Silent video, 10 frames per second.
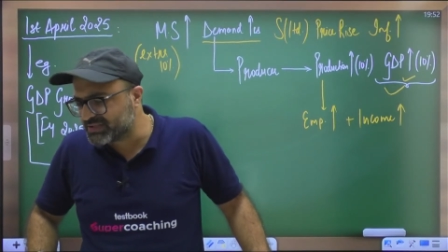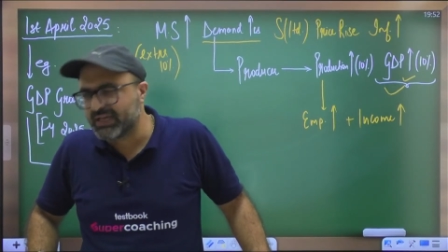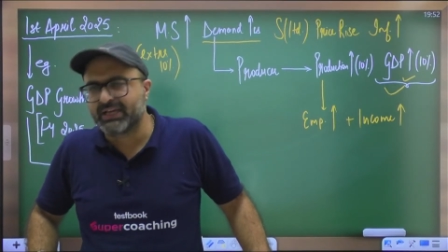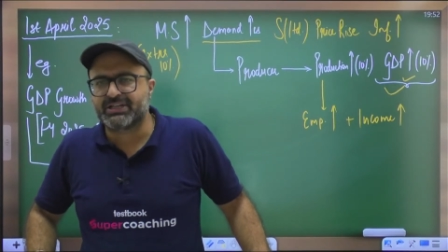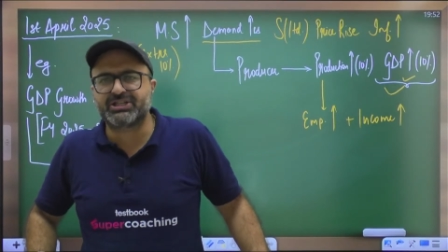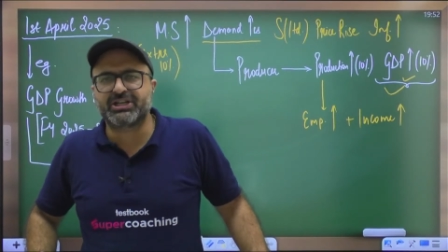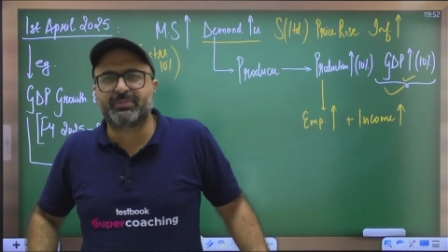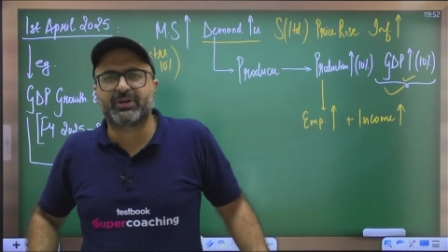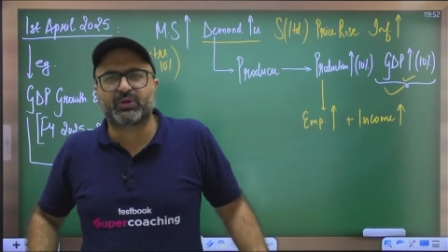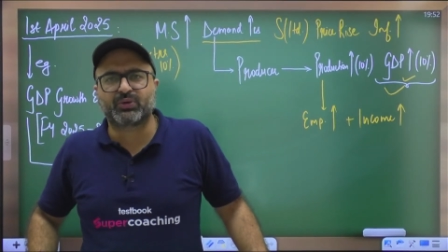GDP
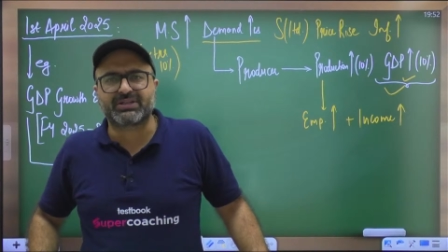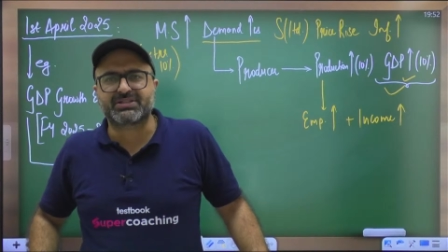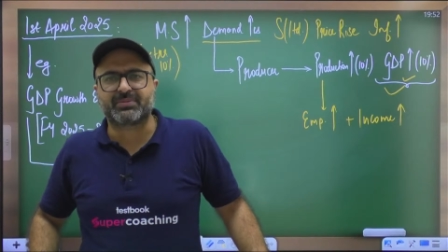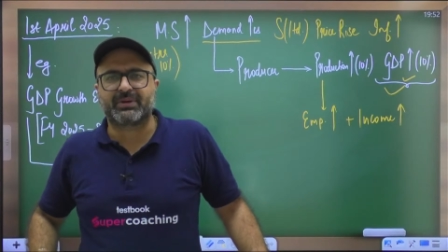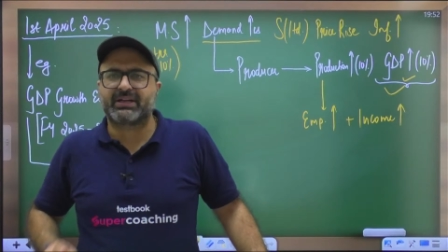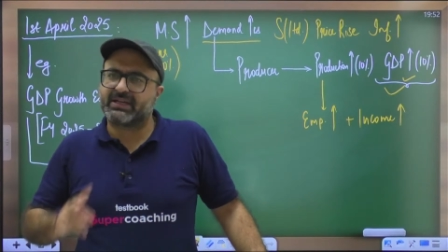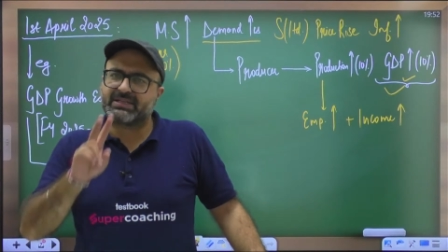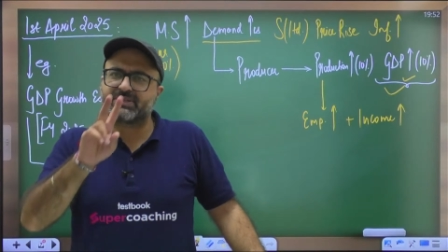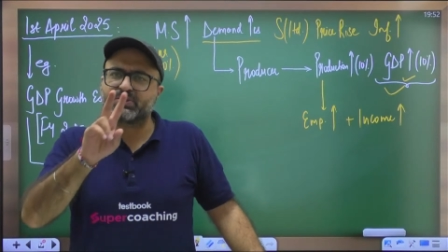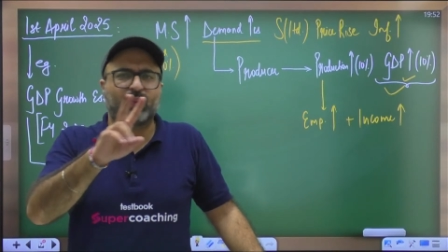growth estimate is
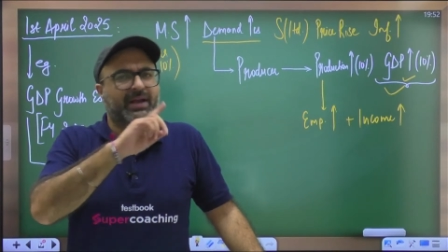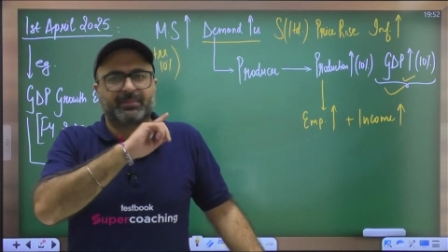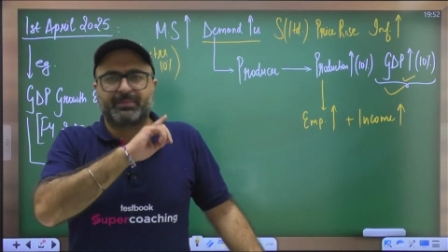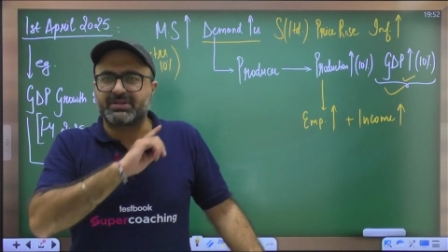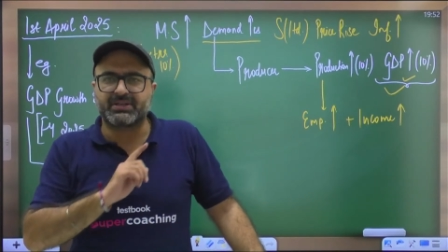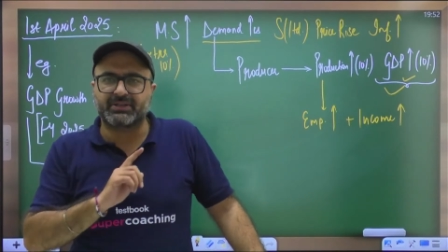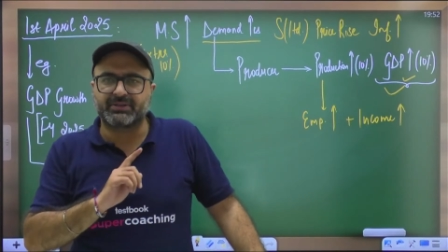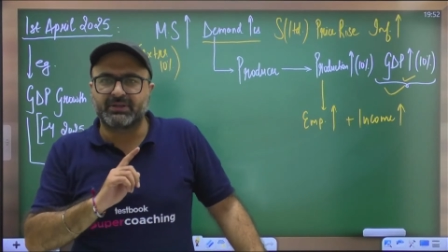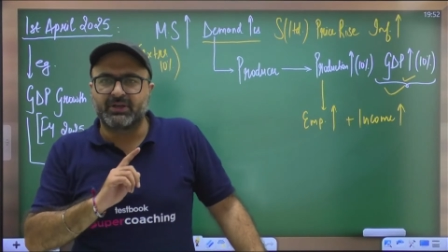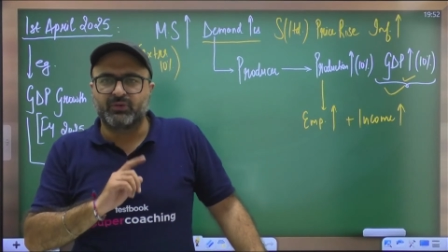1%,
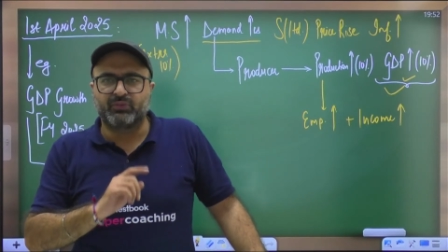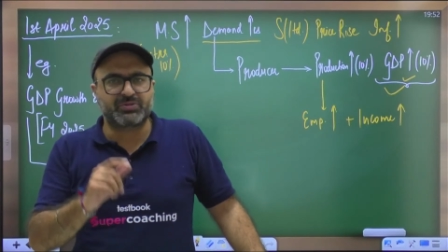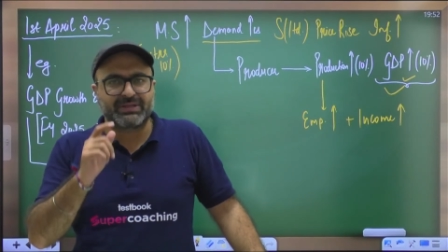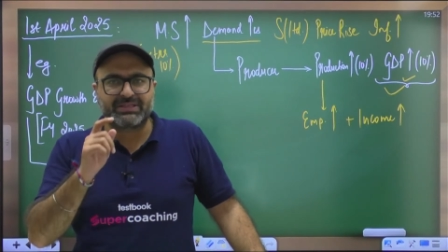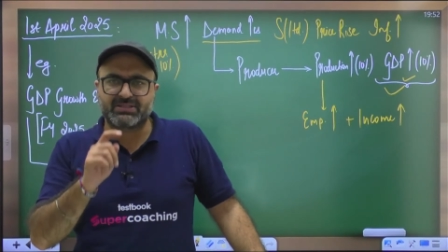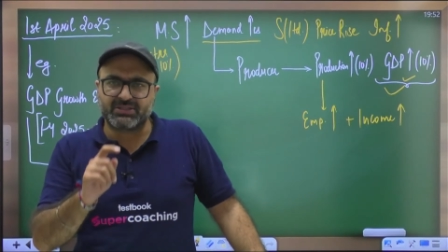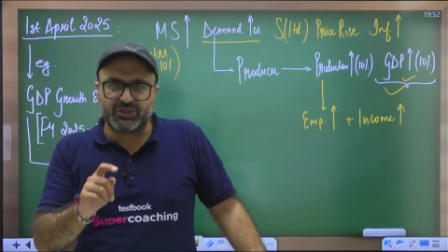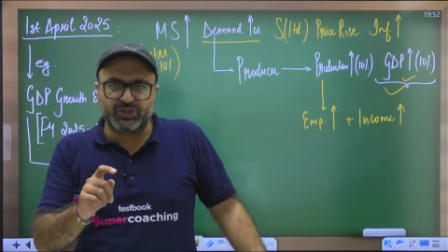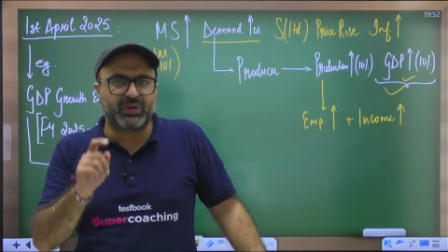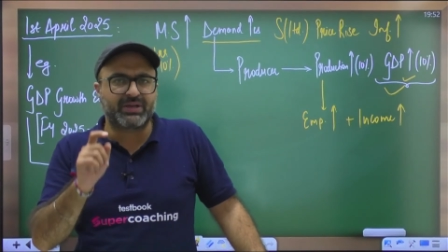which means
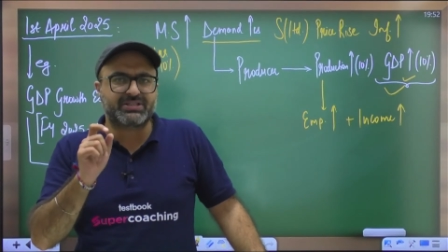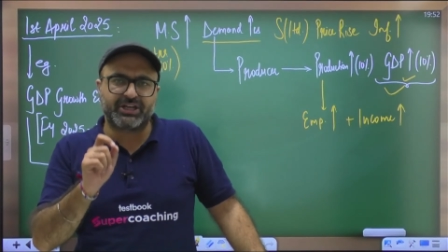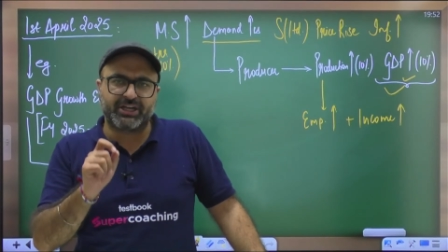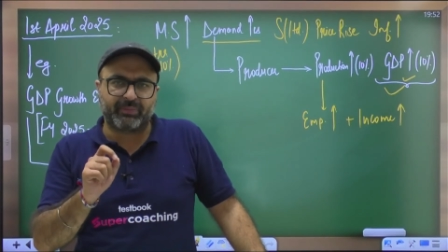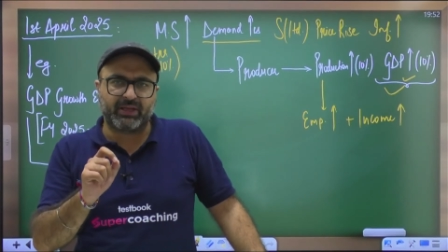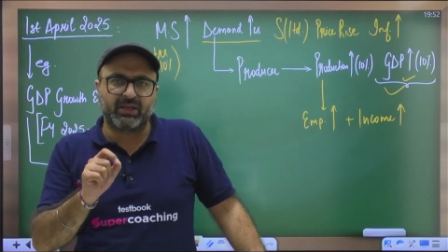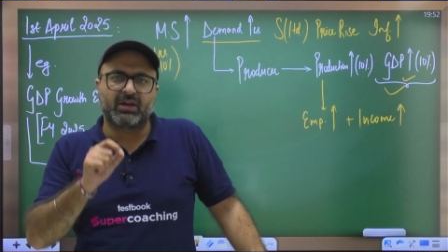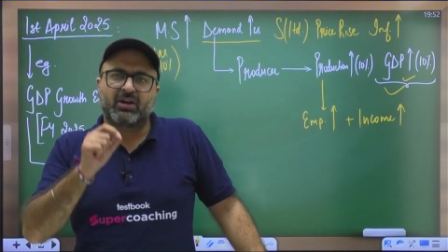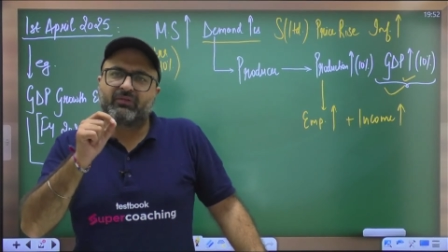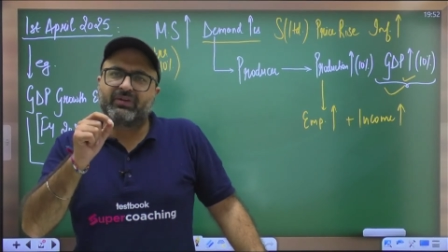US GDP
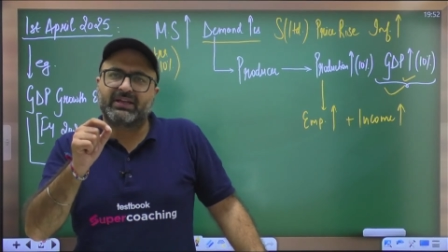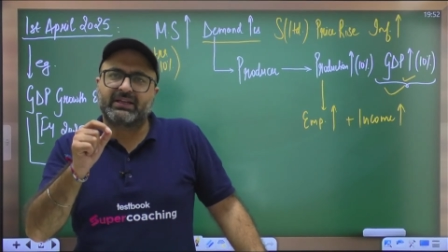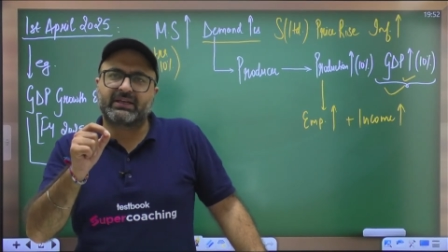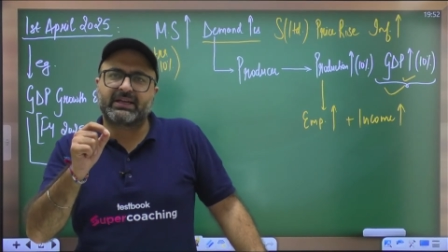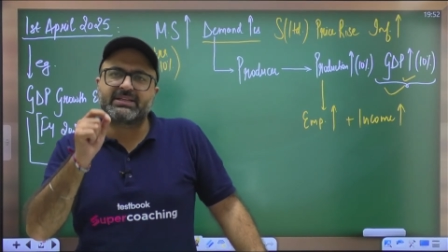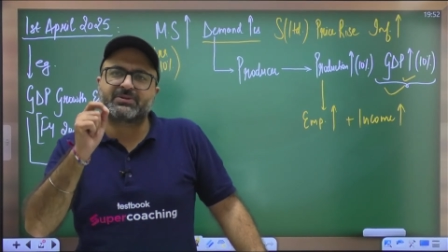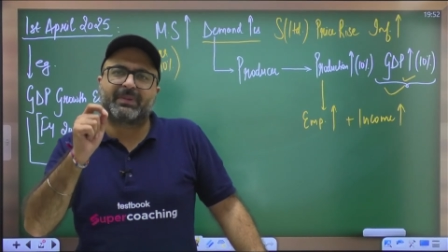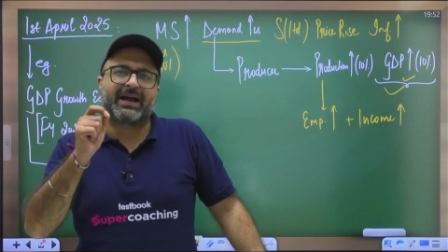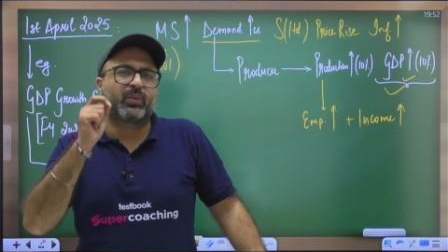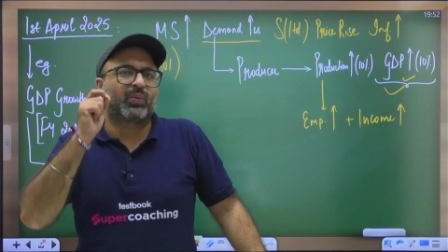will increase by
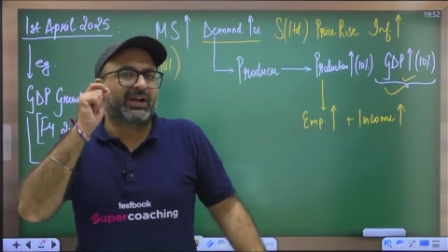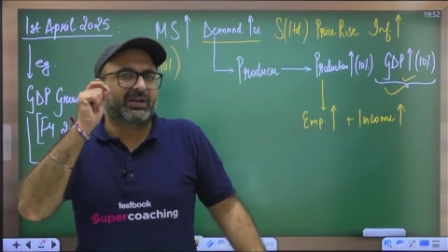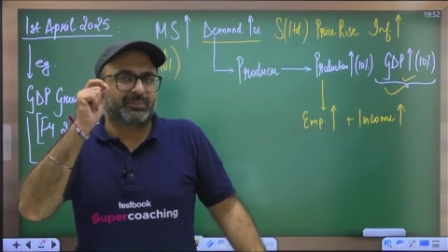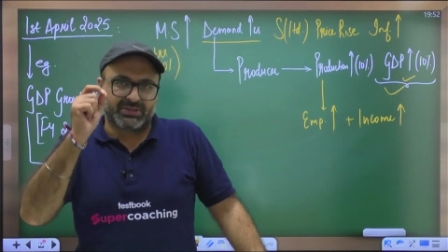1%.